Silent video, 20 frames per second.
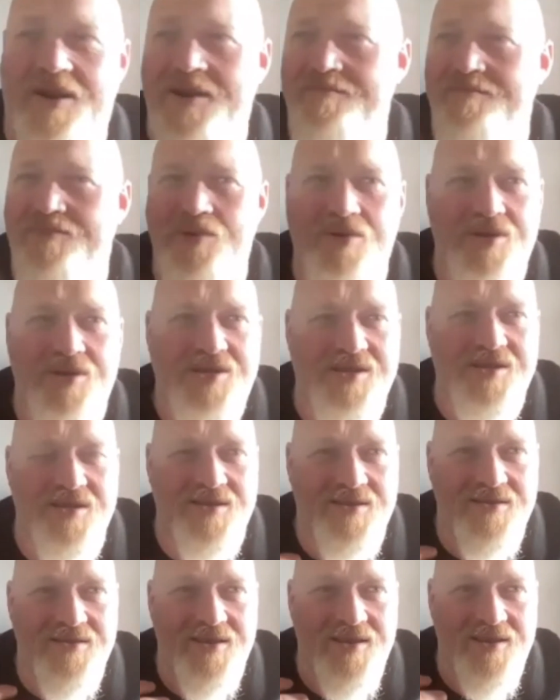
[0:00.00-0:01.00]
books
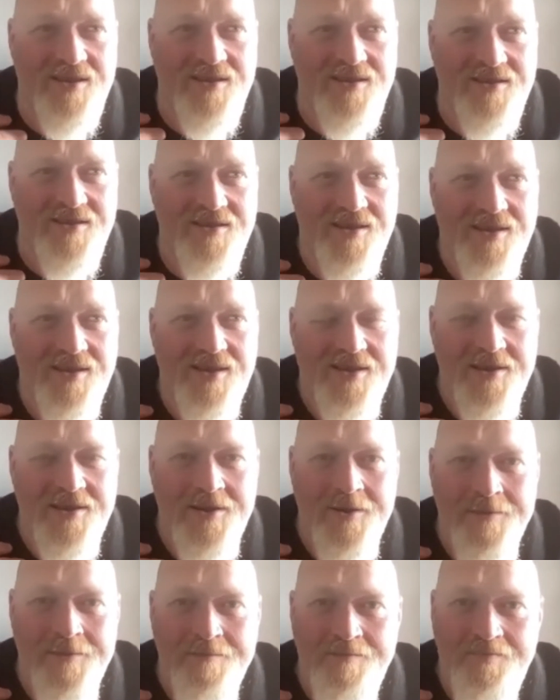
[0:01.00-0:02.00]
and and
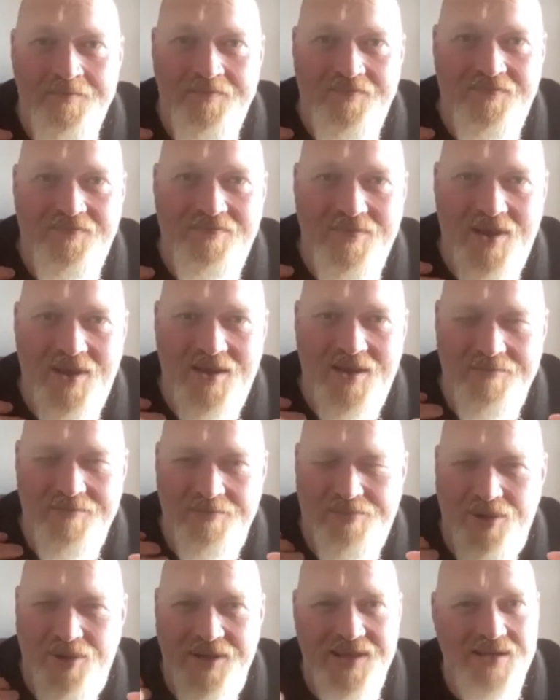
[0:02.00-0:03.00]
and,
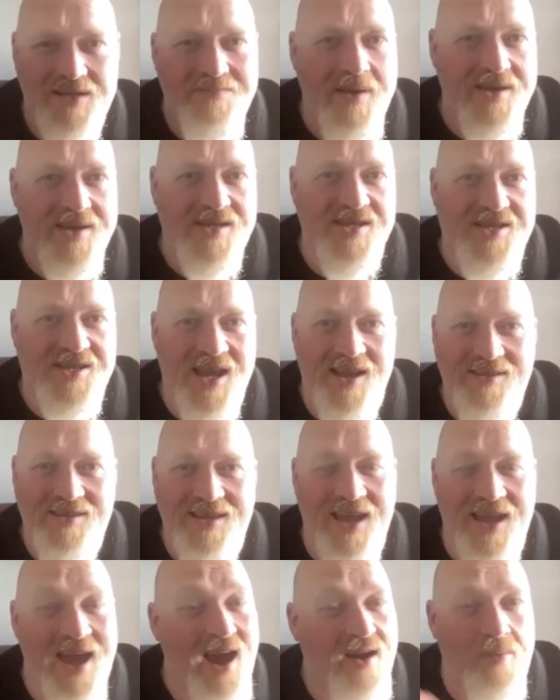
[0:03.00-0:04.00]
putting this message out
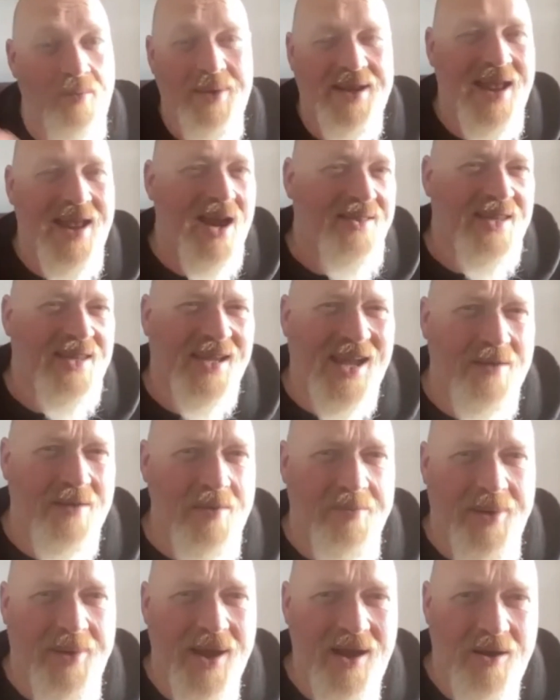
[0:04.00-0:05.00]
there. How I mean, how did that come
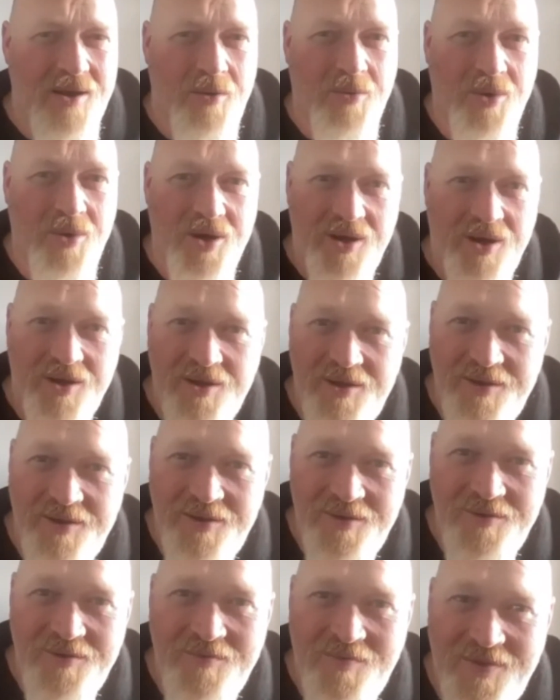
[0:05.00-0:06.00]
about? What
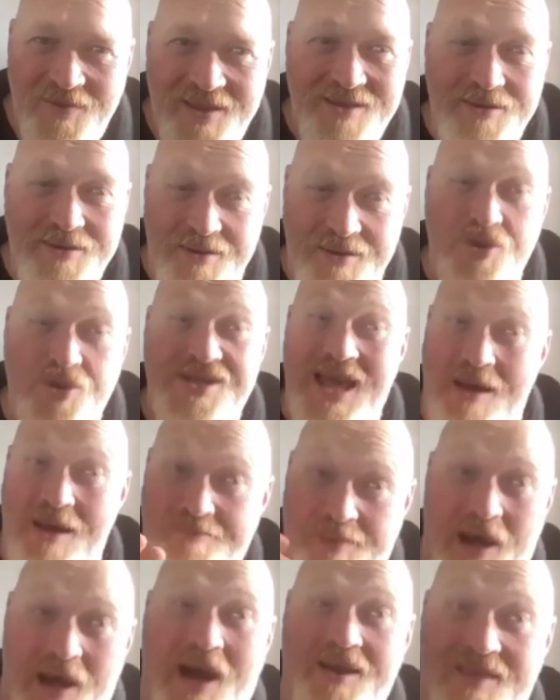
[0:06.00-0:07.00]
was that
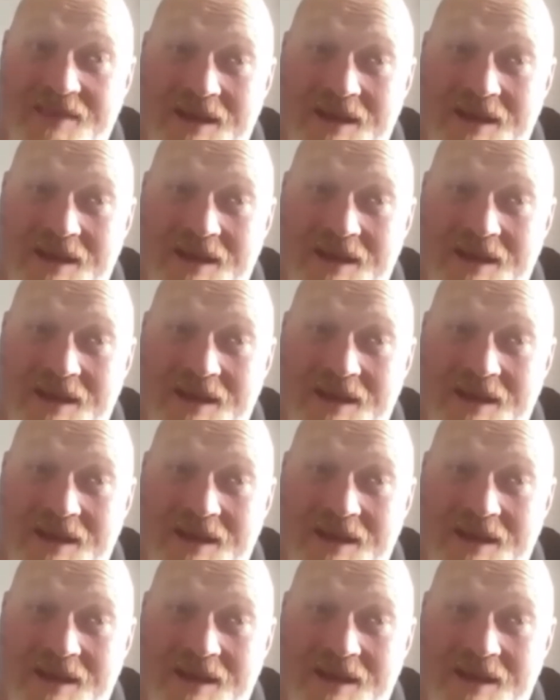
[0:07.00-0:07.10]
part of that